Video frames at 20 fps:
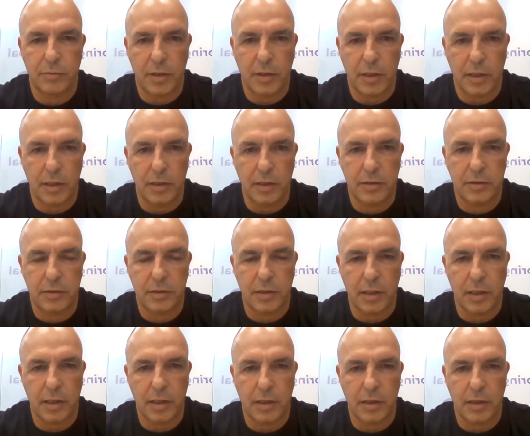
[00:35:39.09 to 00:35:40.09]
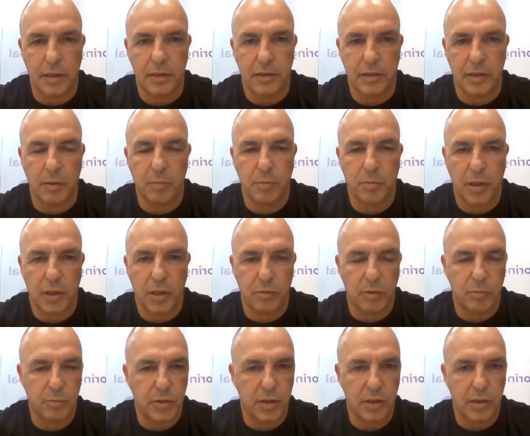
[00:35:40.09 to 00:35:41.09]
its impact
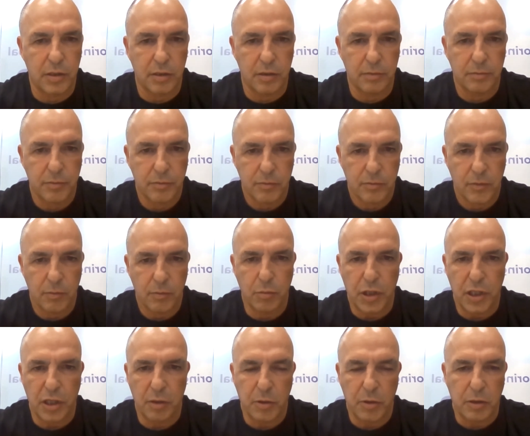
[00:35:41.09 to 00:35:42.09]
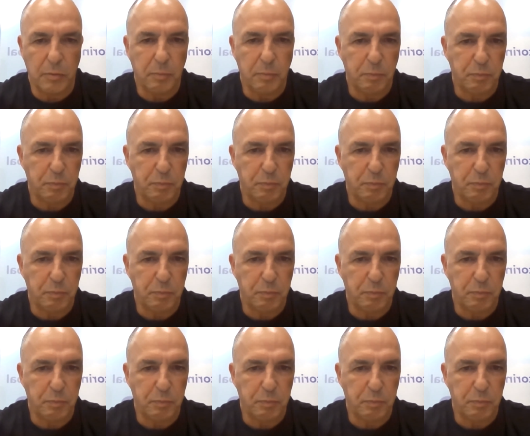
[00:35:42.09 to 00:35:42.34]
will be minimal.